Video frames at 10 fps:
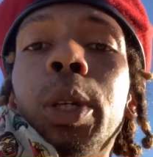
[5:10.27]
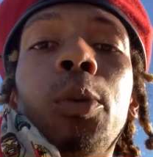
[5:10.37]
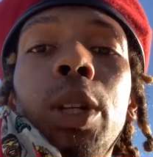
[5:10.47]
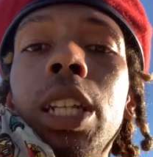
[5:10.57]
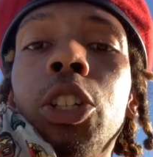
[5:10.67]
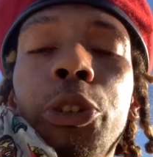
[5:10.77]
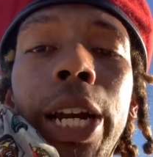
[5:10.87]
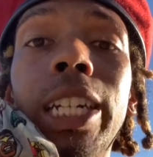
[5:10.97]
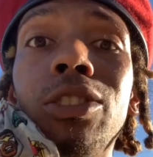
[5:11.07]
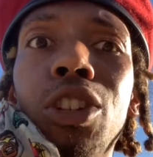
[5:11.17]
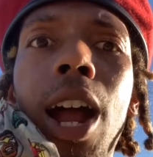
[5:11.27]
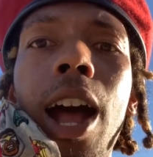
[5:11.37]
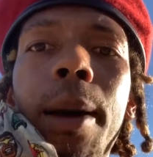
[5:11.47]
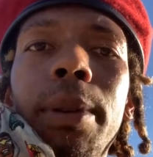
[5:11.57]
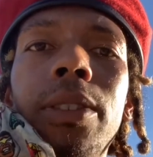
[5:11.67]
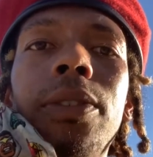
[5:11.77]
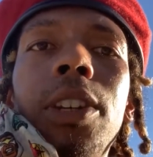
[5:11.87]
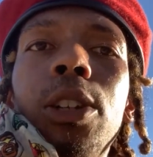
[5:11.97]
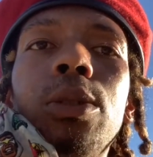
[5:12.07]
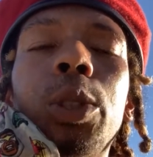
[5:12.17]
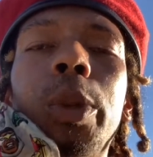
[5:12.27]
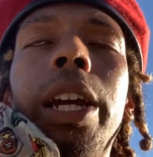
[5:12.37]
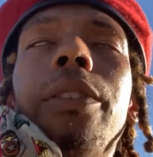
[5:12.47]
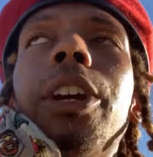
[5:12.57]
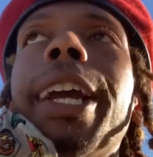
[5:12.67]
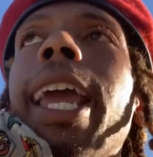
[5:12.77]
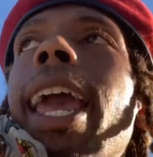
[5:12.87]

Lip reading: a really great job in the fields or whatever,